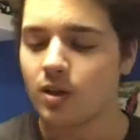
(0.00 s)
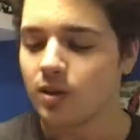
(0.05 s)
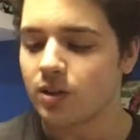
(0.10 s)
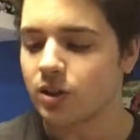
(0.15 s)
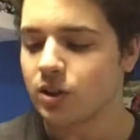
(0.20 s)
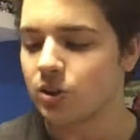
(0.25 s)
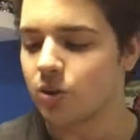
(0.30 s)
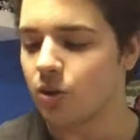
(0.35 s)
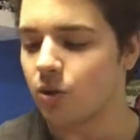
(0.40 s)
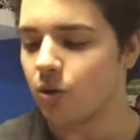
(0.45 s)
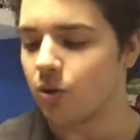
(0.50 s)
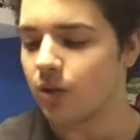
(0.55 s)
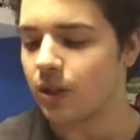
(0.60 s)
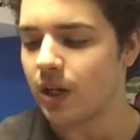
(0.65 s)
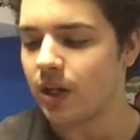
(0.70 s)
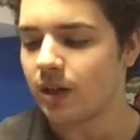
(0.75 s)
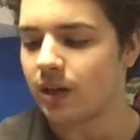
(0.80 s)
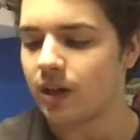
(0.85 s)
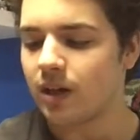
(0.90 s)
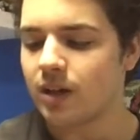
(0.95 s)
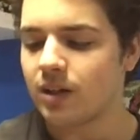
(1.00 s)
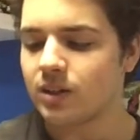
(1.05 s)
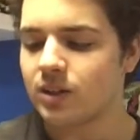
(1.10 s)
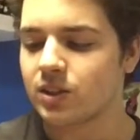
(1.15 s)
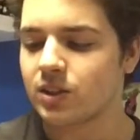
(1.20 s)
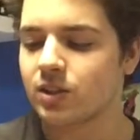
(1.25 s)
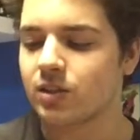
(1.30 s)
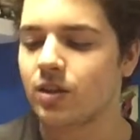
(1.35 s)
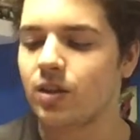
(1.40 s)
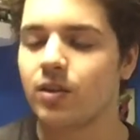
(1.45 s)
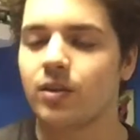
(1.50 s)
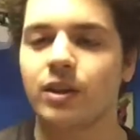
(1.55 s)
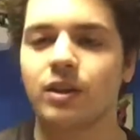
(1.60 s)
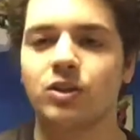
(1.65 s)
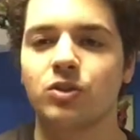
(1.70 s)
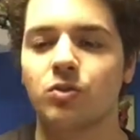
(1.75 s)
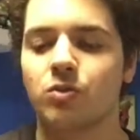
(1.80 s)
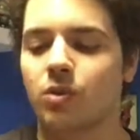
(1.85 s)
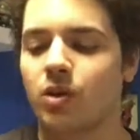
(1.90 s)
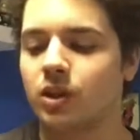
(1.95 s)
So yeah, guys,
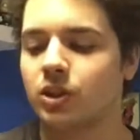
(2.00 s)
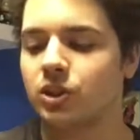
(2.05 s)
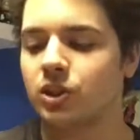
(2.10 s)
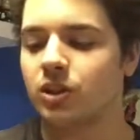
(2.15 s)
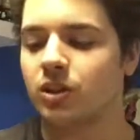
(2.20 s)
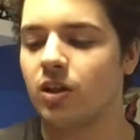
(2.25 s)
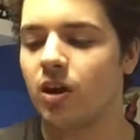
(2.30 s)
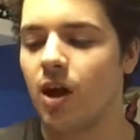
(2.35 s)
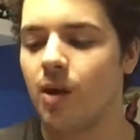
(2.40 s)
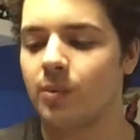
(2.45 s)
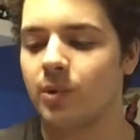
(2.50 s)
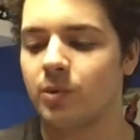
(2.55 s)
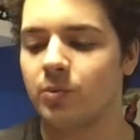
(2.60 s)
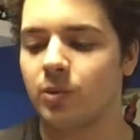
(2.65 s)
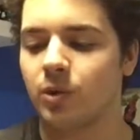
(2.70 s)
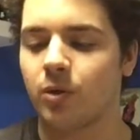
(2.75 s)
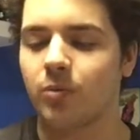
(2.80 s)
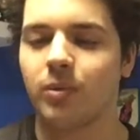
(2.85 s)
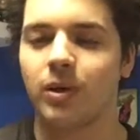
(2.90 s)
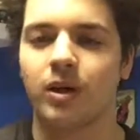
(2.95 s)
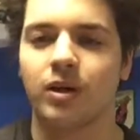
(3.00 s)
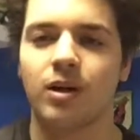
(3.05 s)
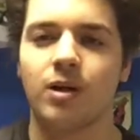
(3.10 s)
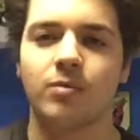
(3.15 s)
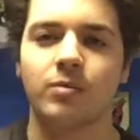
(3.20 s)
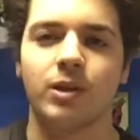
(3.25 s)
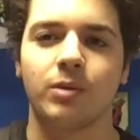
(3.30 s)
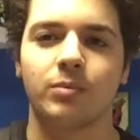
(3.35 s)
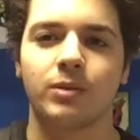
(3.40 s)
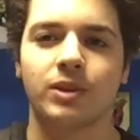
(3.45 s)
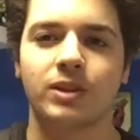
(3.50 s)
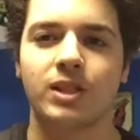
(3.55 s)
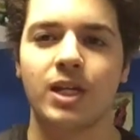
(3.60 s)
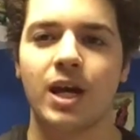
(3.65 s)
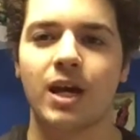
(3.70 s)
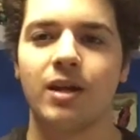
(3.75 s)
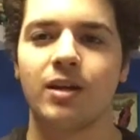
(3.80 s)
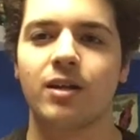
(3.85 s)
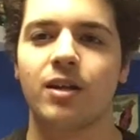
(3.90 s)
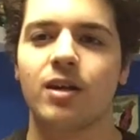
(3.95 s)
thanks for watching comic book pickup number
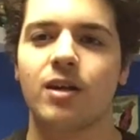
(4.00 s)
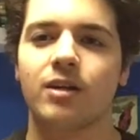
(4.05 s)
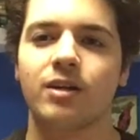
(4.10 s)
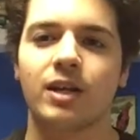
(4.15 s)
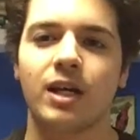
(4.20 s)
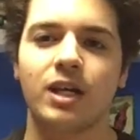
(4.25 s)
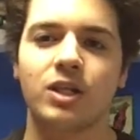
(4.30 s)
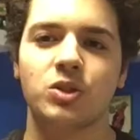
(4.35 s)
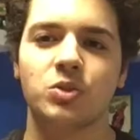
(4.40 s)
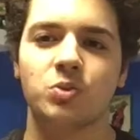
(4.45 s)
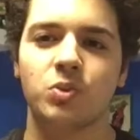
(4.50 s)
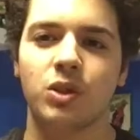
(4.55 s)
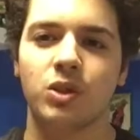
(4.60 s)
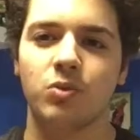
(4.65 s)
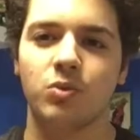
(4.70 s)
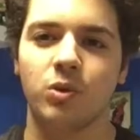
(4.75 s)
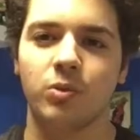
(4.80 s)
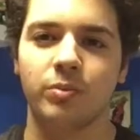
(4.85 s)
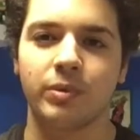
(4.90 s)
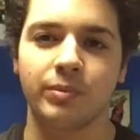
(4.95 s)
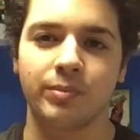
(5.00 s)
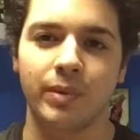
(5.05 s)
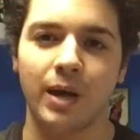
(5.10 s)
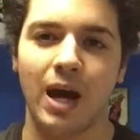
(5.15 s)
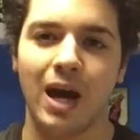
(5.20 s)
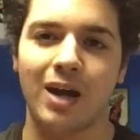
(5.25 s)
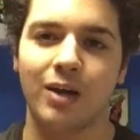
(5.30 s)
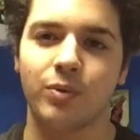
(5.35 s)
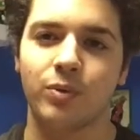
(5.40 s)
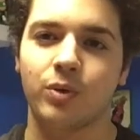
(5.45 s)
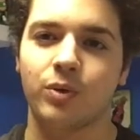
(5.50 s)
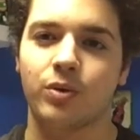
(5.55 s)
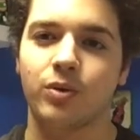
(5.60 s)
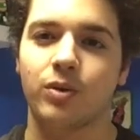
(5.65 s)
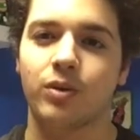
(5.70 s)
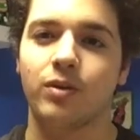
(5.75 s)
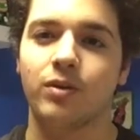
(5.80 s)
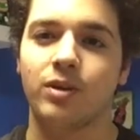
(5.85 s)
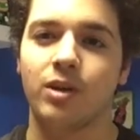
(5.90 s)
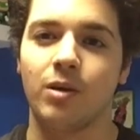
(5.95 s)
10. Next week, we'll be back
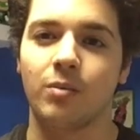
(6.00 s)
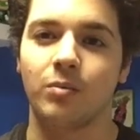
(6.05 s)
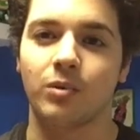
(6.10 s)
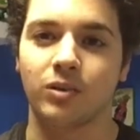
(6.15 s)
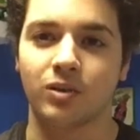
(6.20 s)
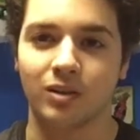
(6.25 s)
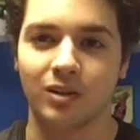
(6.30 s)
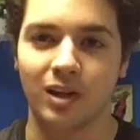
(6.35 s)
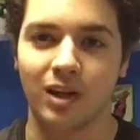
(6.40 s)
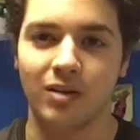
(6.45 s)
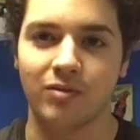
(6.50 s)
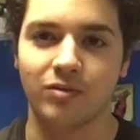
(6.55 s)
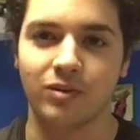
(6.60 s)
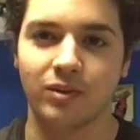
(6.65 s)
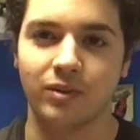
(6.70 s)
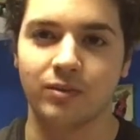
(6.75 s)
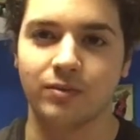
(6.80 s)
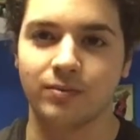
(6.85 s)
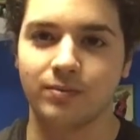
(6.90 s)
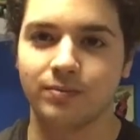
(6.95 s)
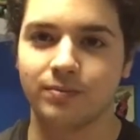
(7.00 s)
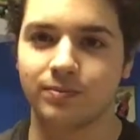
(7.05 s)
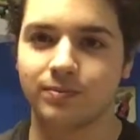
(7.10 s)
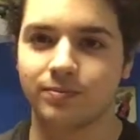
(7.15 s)
with number 11.